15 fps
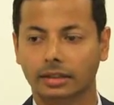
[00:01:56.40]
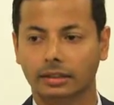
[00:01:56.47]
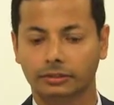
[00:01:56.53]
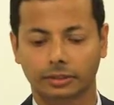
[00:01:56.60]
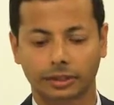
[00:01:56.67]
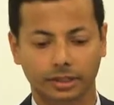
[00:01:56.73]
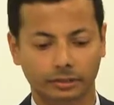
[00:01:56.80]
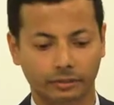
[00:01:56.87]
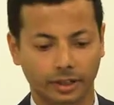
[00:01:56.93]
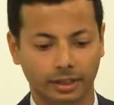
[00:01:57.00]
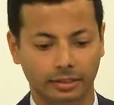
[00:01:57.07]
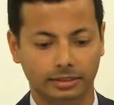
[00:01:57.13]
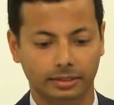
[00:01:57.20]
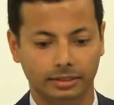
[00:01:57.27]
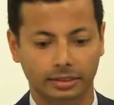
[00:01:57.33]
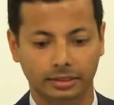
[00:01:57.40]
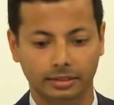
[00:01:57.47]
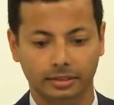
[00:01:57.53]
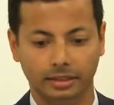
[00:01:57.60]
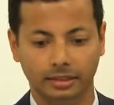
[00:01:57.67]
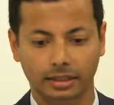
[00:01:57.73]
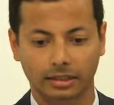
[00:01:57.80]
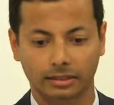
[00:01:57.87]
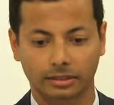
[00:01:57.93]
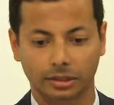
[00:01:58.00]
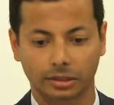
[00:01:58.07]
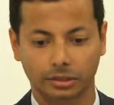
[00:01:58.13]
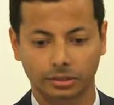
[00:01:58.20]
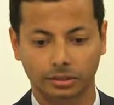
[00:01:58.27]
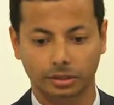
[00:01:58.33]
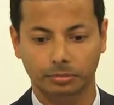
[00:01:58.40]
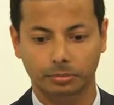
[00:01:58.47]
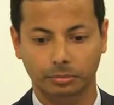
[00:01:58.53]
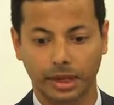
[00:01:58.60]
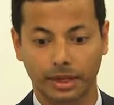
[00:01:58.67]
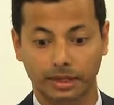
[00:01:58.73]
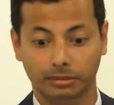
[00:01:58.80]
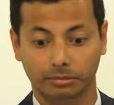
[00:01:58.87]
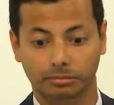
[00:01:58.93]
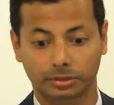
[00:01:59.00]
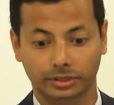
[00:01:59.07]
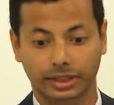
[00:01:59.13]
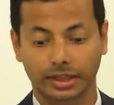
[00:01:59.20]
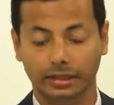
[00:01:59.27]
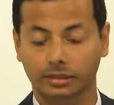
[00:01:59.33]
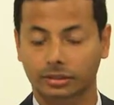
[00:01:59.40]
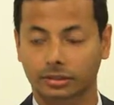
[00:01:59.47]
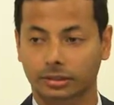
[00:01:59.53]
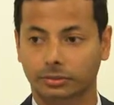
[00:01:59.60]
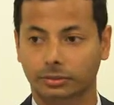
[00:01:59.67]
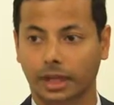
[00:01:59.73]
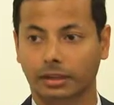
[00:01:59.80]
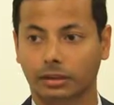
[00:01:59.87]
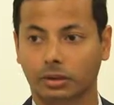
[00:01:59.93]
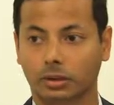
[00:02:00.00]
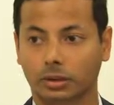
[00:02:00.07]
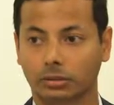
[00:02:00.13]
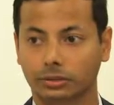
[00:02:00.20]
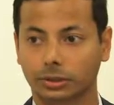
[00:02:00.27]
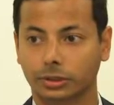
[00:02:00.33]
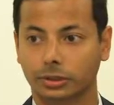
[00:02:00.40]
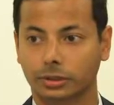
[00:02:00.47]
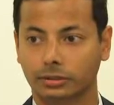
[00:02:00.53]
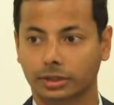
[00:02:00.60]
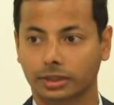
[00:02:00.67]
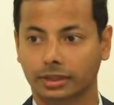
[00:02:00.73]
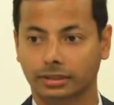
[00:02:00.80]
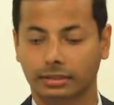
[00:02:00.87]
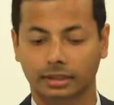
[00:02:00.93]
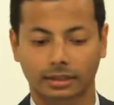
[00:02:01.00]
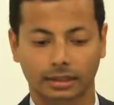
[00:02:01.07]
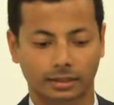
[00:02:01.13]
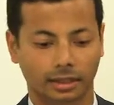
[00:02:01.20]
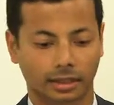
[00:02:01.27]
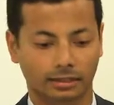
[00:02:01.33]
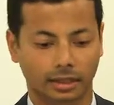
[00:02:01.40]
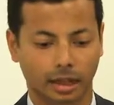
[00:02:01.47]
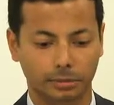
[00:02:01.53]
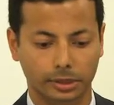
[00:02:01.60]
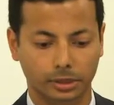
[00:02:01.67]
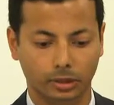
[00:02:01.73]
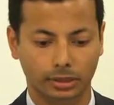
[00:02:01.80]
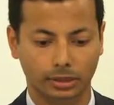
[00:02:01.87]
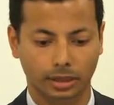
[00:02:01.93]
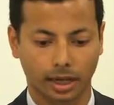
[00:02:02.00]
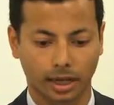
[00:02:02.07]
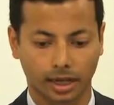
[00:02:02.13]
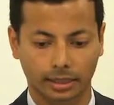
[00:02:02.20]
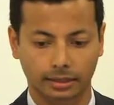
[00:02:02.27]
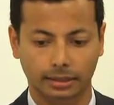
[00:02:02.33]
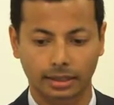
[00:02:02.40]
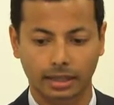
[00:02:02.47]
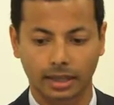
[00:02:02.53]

for investors to make sense of that whole universe that's coming online.